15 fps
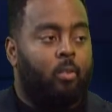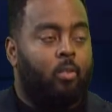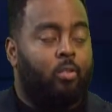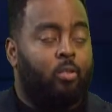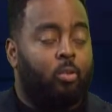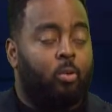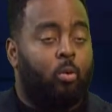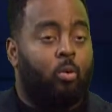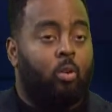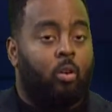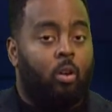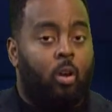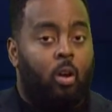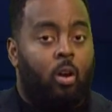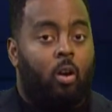Sure.
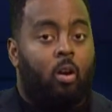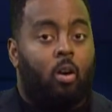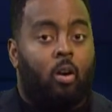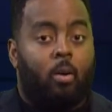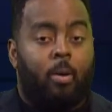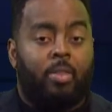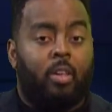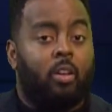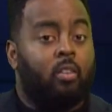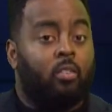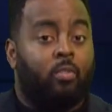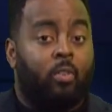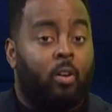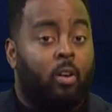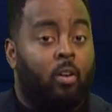I think it's
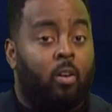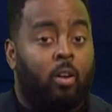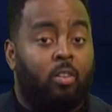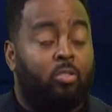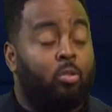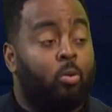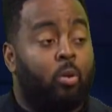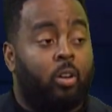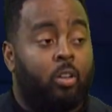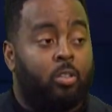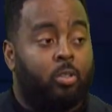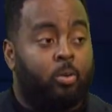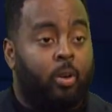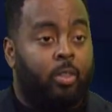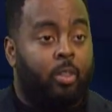a historic
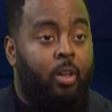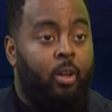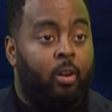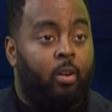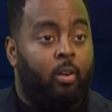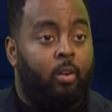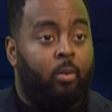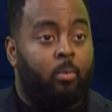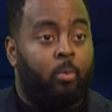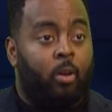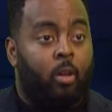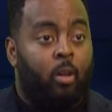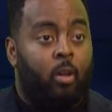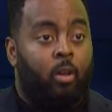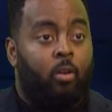issue. I think, when
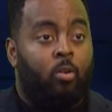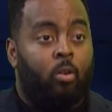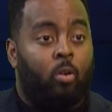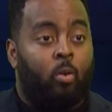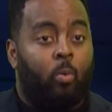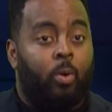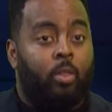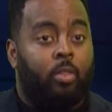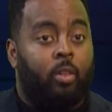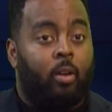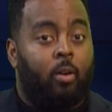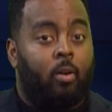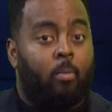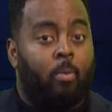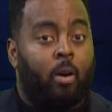we
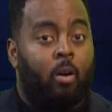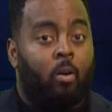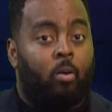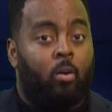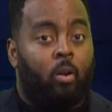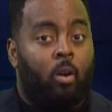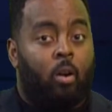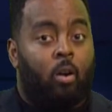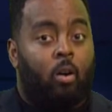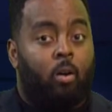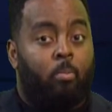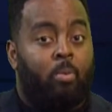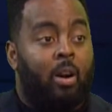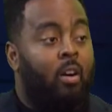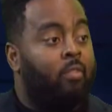think about
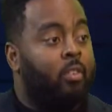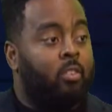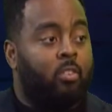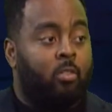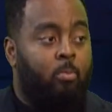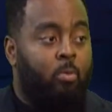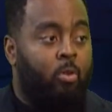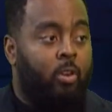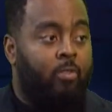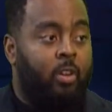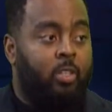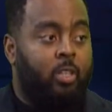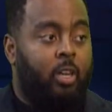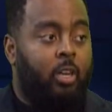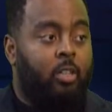Brown versus the Board of
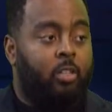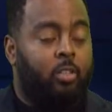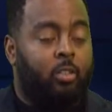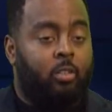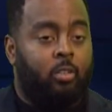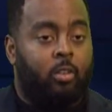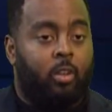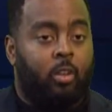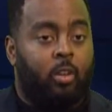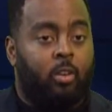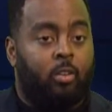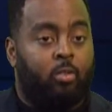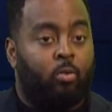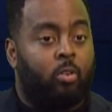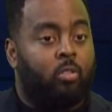Education
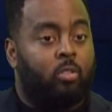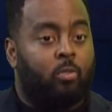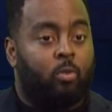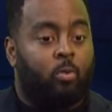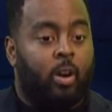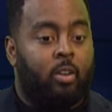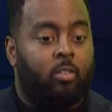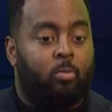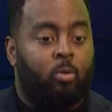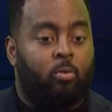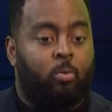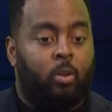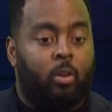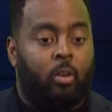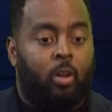and during the Civil Rights
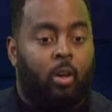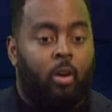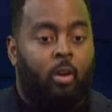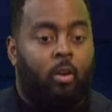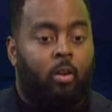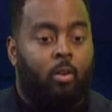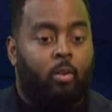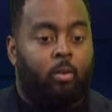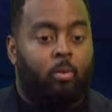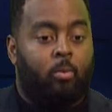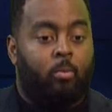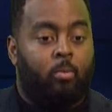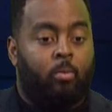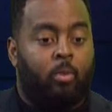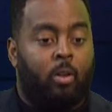Movement,
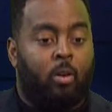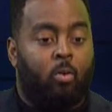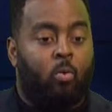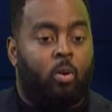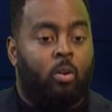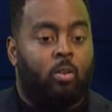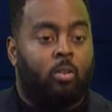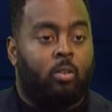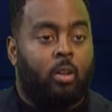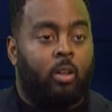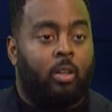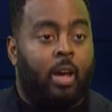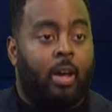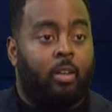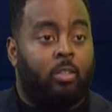there was a
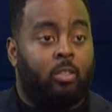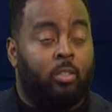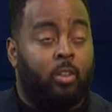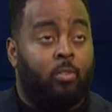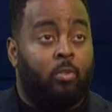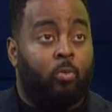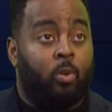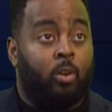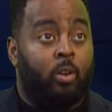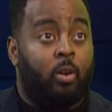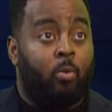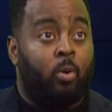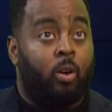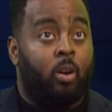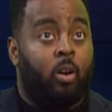lot of shifts when there
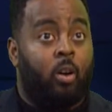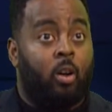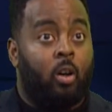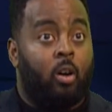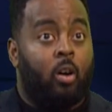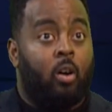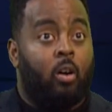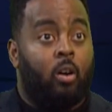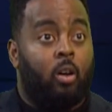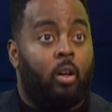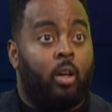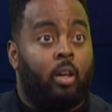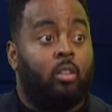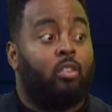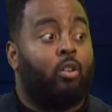were
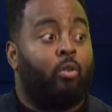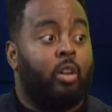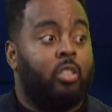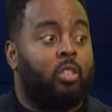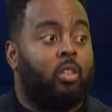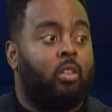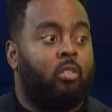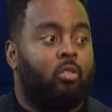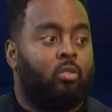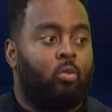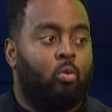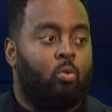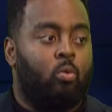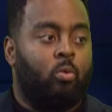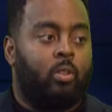integration into
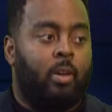schools.